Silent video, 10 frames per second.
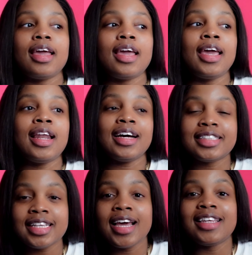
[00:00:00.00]
And I
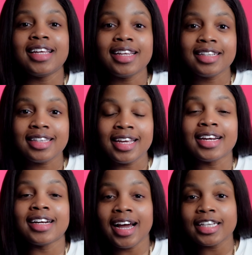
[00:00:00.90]
said that in
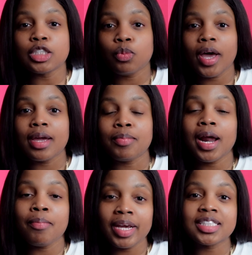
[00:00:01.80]
a nice way, but
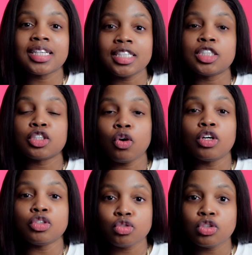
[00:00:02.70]
I basically just
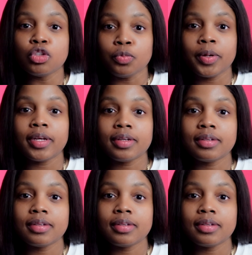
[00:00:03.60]
called you stupid.